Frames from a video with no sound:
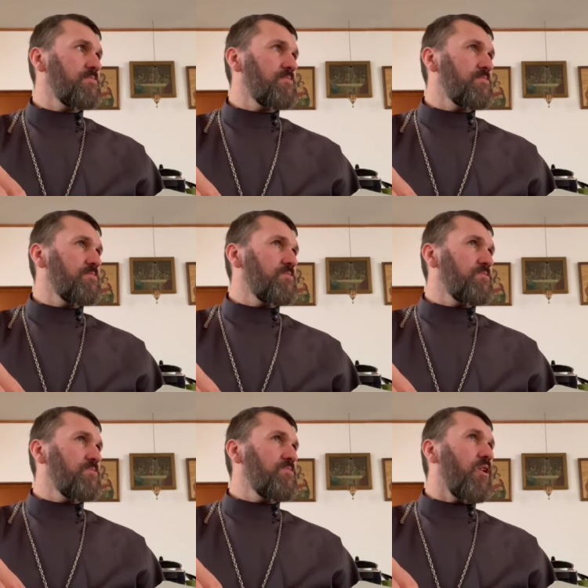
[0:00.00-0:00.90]
You, you,
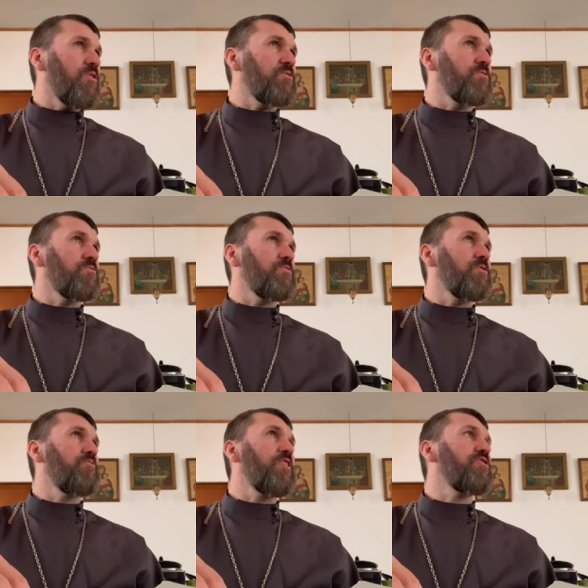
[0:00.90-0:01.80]
well,
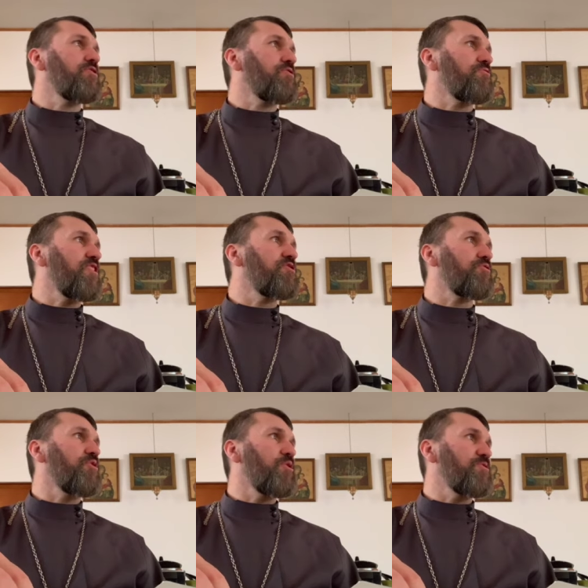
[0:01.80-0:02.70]
well, faith faith
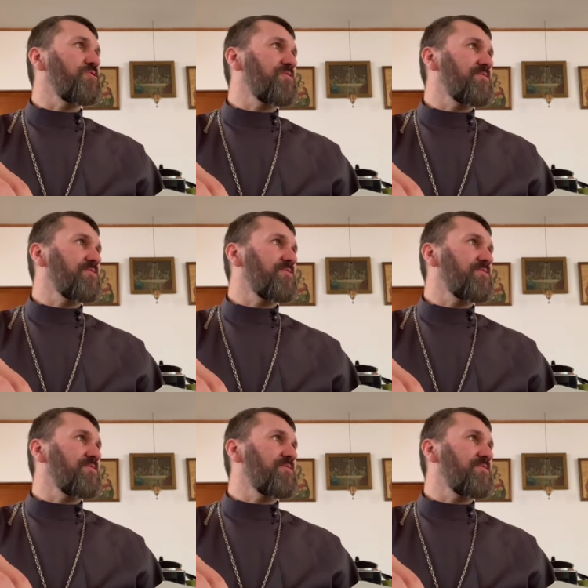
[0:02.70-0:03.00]
grows.